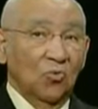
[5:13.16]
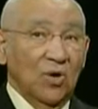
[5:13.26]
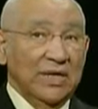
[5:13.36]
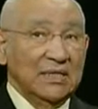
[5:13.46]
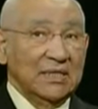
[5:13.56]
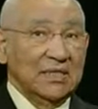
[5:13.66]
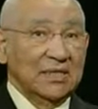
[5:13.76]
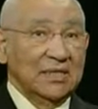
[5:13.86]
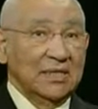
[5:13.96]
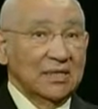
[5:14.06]
One
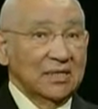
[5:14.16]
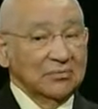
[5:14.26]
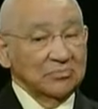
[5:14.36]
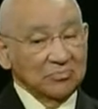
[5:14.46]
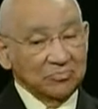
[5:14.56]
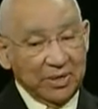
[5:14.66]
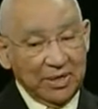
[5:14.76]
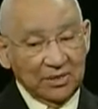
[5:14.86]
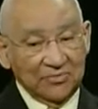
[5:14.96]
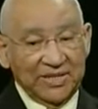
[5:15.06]

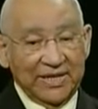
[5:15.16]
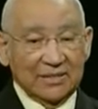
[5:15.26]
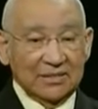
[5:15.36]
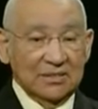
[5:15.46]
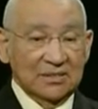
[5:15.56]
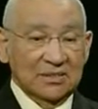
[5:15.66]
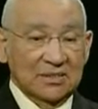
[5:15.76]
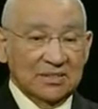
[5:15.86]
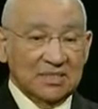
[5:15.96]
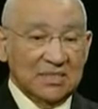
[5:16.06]
part of that
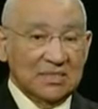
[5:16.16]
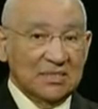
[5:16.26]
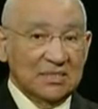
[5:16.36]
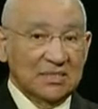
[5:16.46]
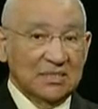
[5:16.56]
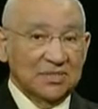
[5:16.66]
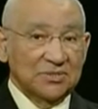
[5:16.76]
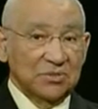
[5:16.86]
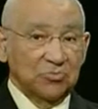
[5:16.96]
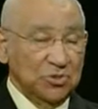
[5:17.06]
discusses
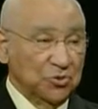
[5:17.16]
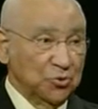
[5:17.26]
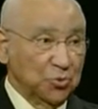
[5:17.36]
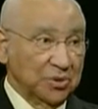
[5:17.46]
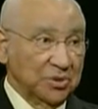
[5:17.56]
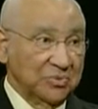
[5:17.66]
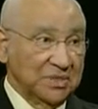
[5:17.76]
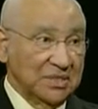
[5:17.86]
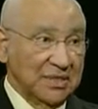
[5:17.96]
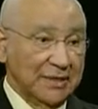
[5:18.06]
some research work that
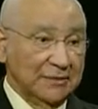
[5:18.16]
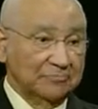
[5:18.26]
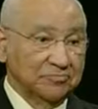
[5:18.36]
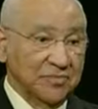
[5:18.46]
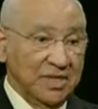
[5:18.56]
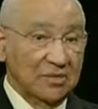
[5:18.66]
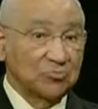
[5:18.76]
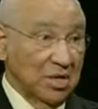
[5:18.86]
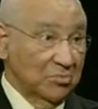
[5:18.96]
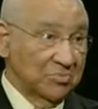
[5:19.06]
was done
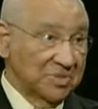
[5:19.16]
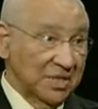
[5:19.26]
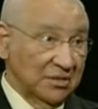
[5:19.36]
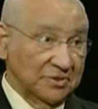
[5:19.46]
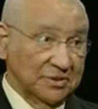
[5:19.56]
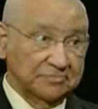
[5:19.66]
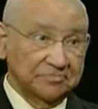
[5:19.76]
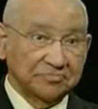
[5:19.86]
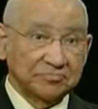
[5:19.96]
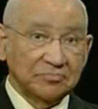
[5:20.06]
in problem solving.
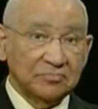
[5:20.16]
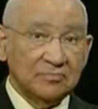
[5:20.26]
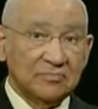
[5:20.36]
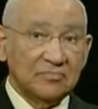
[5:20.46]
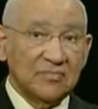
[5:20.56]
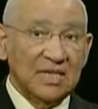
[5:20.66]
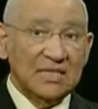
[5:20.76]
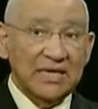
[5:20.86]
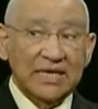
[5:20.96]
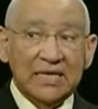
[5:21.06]

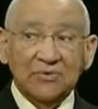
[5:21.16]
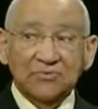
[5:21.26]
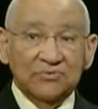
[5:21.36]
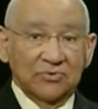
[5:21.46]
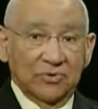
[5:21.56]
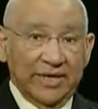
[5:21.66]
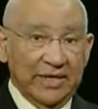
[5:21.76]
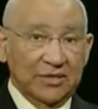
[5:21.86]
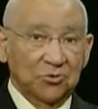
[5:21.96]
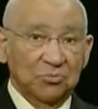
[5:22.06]
They gave, well,
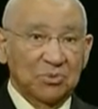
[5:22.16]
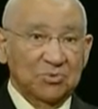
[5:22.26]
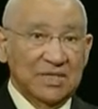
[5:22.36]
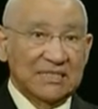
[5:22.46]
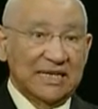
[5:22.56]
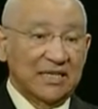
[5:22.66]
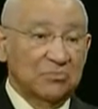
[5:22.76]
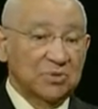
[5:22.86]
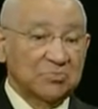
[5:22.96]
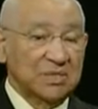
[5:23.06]
I don't remember the exact
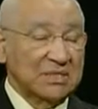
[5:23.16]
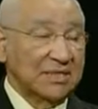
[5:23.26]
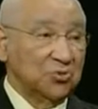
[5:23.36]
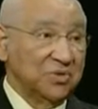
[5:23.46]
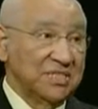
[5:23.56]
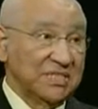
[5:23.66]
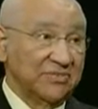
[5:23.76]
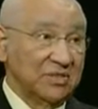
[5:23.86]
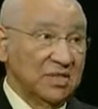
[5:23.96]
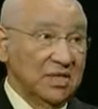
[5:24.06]
numbers, but it's like
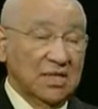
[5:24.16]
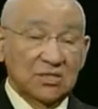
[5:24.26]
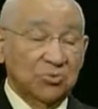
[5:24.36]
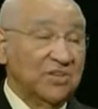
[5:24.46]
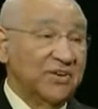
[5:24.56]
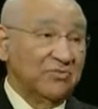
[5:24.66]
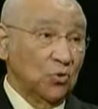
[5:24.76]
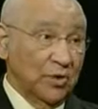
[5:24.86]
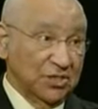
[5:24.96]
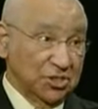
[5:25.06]

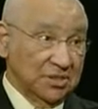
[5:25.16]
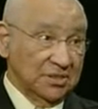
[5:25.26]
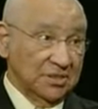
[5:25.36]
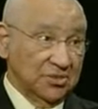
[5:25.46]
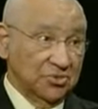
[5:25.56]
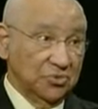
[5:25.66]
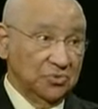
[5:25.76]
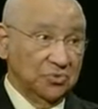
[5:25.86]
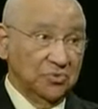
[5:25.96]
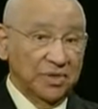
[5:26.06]
25 questions
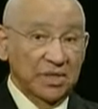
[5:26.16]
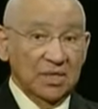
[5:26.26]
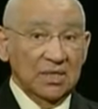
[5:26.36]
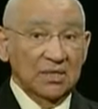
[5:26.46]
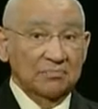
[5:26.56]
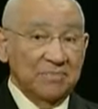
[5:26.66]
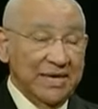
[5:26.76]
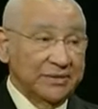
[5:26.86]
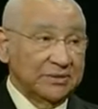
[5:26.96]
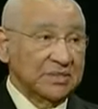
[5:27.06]
to
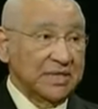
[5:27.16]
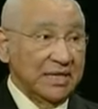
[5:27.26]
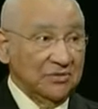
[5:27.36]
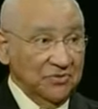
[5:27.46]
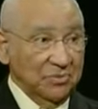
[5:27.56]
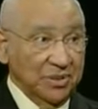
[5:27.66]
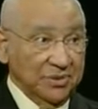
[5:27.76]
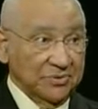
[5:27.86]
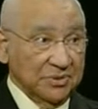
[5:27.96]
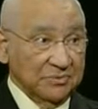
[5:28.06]
males and
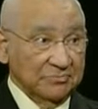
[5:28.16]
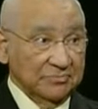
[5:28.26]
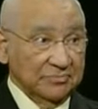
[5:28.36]
females.